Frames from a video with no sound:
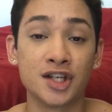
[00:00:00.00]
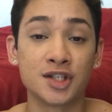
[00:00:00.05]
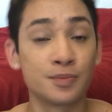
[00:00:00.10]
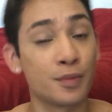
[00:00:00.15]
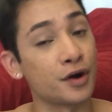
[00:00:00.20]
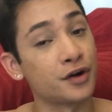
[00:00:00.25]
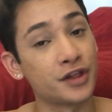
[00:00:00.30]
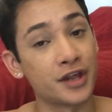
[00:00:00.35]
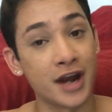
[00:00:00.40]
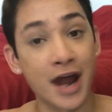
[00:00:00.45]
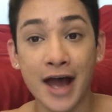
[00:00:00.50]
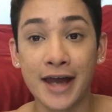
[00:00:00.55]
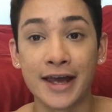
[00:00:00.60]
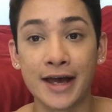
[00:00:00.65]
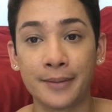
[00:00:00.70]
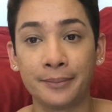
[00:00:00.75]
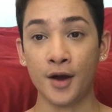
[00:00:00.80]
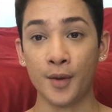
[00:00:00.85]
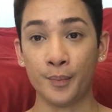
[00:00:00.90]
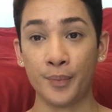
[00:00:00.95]
smarter than I
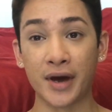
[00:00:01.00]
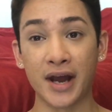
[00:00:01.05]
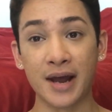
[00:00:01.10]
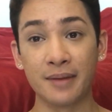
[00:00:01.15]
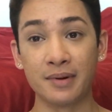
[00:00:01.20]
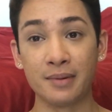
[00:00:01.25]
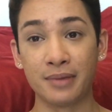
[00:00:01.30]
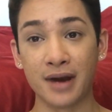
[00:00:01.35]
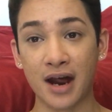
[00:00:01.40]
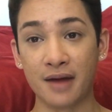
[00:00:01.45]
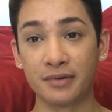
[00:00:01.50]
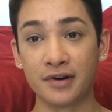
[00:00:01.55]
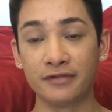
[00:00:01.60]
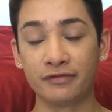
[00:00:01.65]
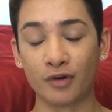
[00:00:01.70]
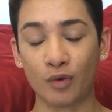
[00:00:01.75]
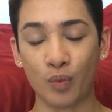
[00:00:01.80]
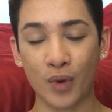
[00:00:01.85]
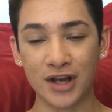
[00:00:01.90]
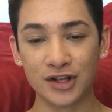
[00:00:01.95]
am. But I've been blabbering
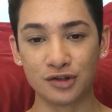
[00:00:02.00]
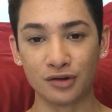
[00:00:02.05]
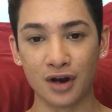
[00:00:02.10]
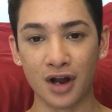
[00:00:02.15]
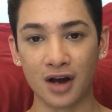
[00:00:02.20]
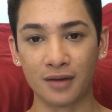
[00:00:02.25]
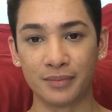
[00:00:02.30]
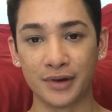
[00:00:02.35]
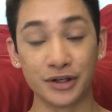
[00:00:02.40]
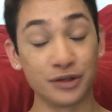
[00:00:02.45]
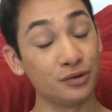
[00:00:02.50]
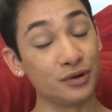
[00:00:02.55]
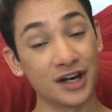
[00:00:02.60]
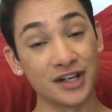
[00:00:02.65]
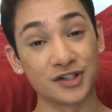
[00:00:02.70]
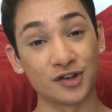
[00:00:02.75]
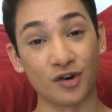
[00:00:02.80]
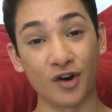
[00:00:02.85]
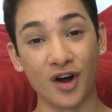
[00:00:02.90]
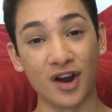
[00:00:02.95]
for way too long, but you
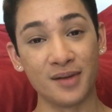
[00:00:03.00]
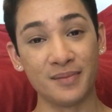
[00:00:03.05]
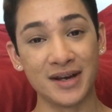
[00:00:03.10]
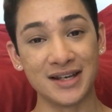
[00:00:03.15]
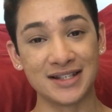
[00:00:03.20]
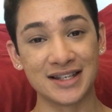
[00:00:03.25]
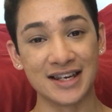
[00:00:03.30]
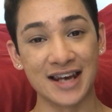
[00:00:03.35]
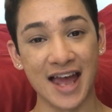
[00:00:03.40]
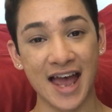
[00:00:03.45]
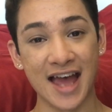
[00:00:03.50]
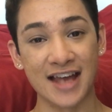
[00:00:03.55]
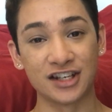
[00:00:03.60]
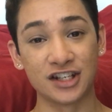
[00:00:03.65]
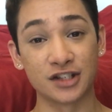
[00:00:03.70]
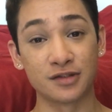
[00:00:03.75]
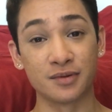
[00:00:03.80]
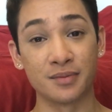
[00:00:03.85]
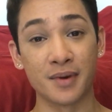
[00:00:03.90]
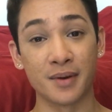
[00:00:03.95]
guys are all amazing, and
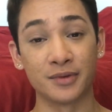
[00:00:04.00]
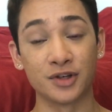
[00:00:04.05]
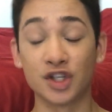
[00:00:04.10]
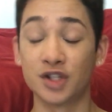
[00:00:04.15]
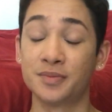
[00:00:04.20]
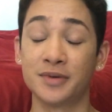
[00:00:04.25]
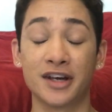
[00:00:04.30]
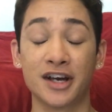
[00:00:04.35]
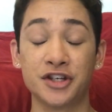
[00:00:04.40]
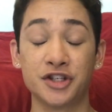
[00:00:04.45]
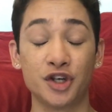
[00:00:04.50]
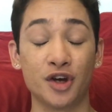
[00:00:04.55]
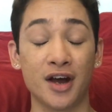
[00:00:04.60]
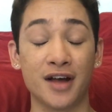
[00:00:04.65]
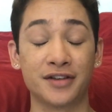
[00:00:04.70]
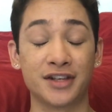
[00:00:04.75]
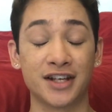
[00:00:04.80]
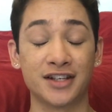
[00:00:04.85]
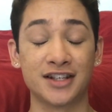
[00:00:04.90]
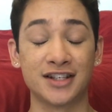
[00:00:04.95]
just remember, just because you
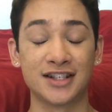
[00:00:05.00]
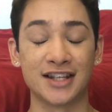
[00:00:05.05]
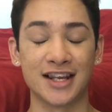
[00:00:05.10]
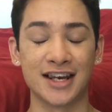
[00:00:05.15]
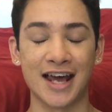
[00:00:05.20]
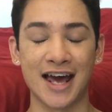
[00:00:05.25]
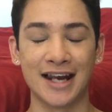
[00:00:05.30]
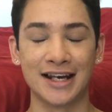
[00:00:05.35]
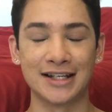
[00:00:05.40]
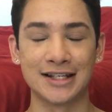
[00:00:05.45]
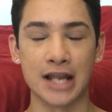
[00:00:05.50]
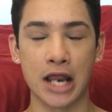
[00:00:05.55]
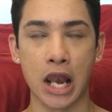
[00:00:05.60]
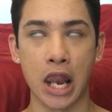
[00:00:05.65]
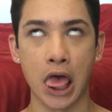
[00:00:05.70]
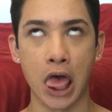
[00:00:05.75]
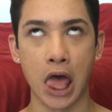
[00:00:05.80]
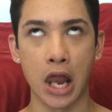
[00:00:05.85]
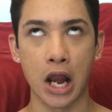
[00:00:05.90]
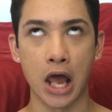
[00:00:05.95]
have something society, blah,
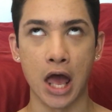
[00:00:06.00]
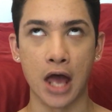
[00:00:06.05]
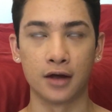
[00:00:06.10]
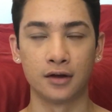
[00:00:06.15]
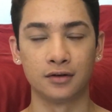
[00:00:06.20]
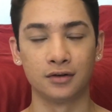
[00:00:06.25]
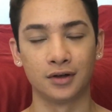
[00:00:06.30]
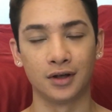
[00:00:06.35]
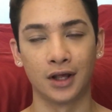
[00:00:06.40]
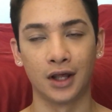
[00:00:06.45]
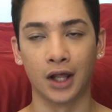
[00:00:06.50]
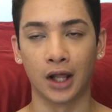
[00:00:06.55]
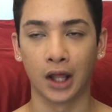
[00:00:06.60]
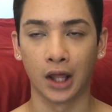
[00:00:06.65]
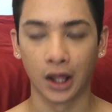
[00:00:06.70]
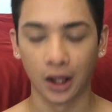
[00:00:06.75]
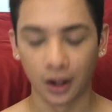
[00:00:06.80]
blah, blah. Ugh.